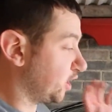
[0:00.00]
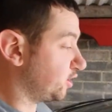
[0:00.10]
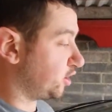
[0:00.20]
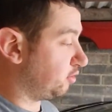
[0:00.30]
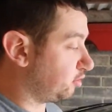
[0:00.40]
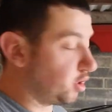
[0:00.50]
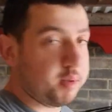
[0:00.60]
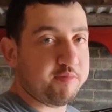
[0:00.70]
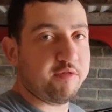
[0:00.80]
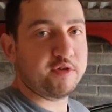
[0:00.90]
So got my
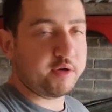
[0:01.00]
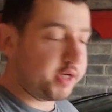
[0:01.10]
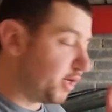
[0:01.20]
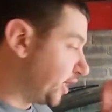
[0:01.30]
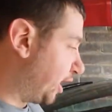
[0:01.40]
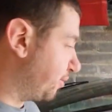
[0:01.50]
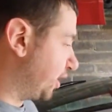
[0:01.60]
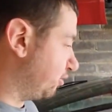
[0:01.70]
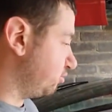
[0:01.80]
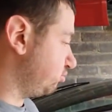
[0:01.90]
brother down here. He helped me out.